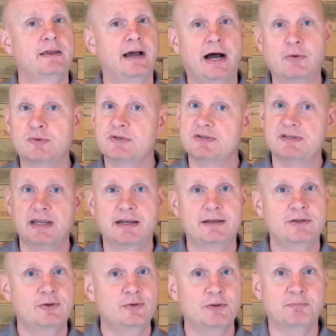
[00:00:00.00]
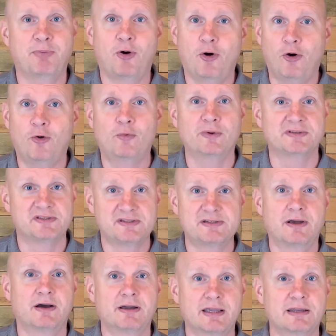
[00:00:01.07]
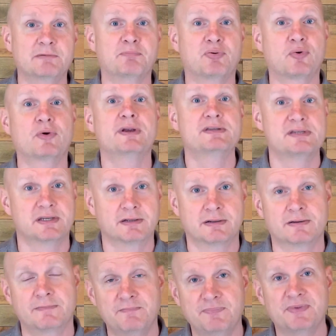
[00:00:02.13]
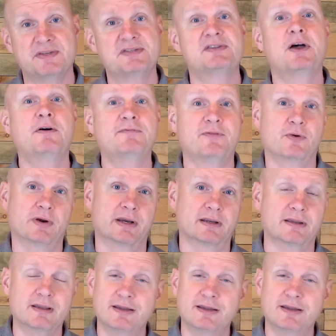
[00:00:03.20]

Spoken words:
I would just say to you that Paul was stuck in prison, suffering.